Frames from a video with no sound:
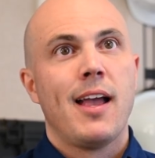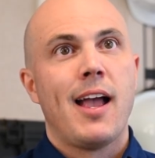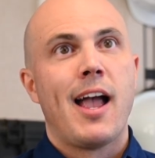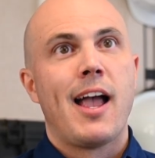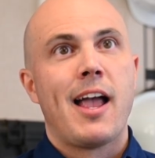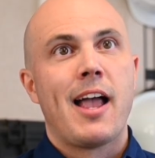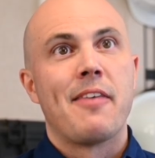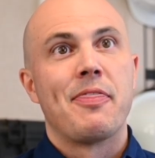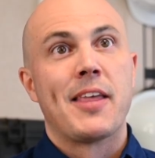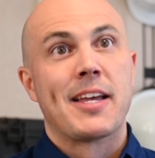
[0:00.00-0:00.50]

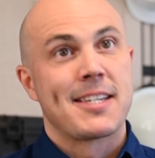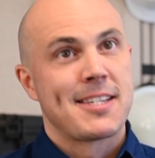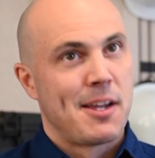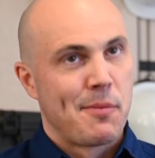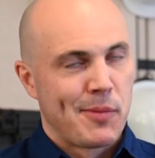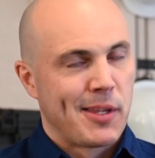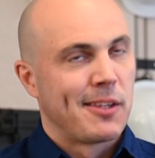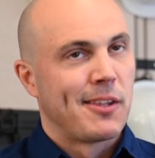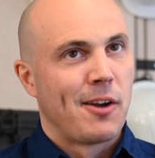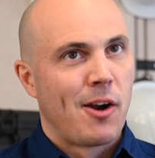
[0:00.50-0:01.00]
And that's
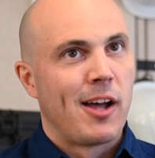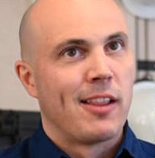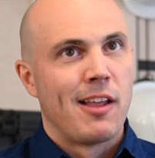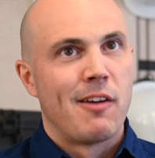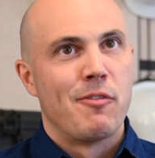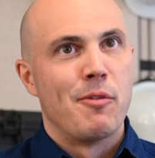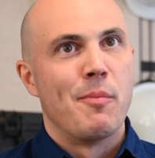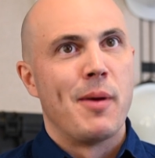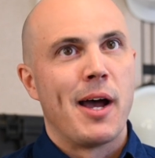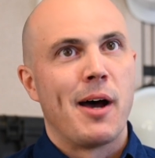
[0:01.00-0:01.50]
something that I
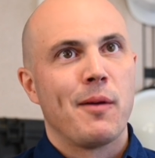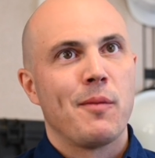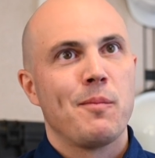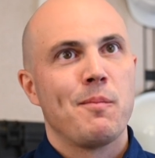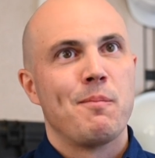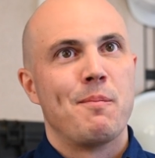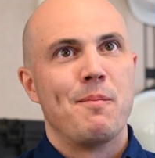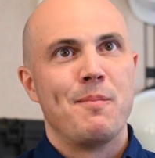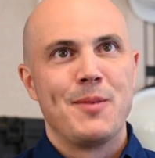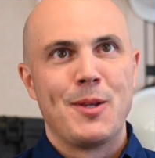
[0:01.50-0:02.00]
love about
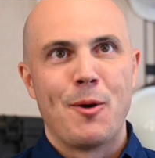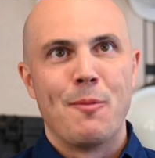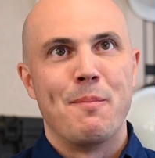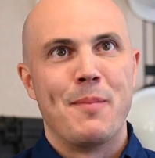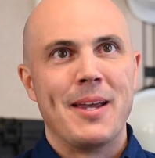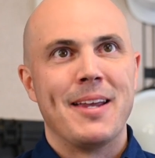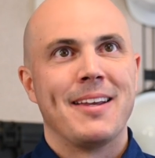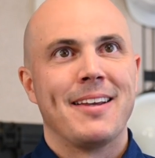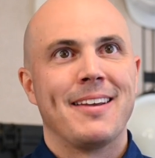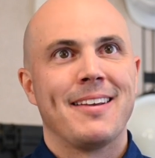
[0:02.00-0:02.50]

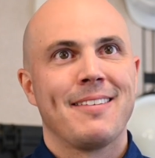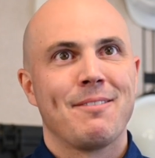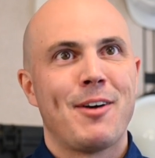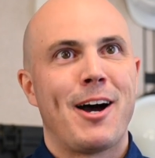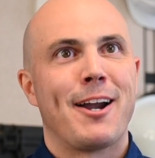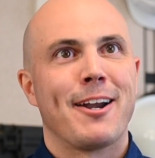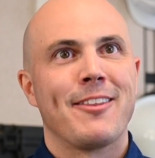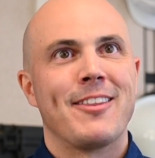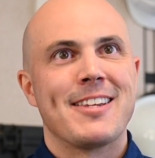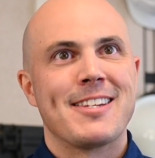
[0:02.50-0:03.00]
being
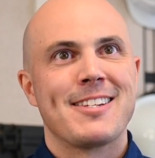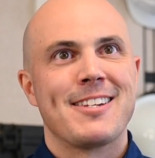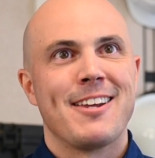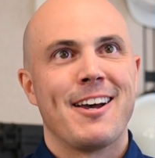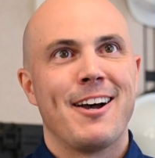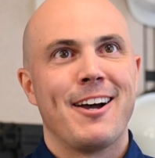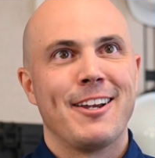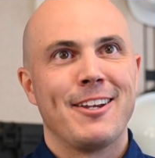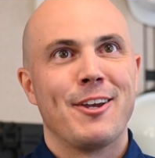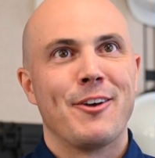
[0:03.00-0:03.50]
part of this
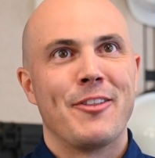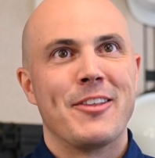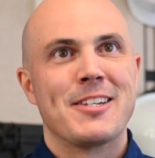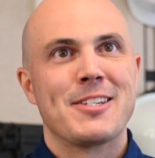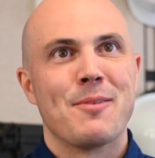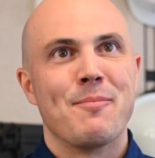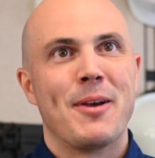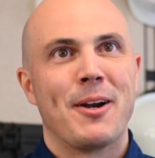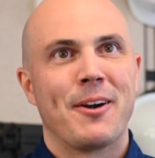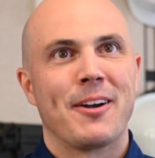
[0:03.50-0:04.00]

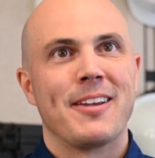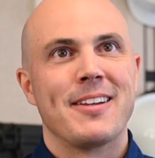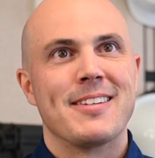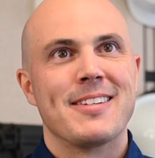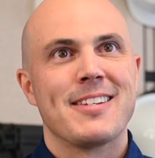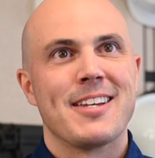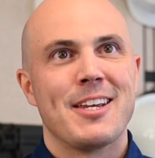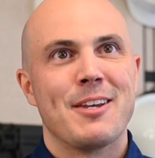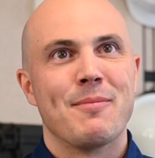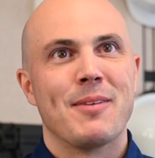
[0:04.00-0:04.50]
this American
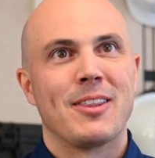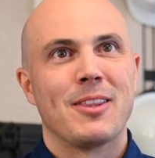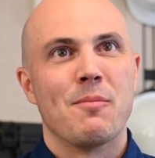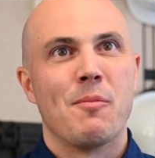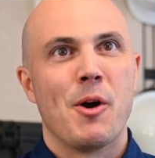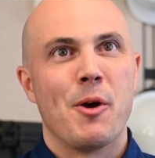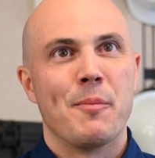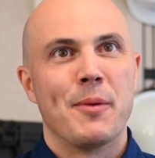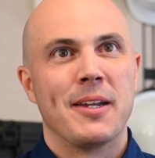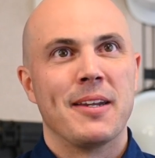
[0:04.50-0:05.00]
team at the
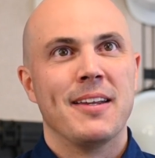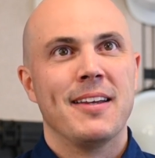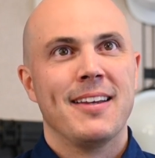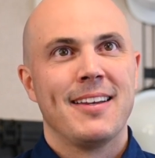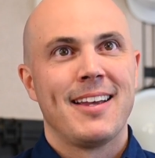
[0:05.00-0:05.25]
moment,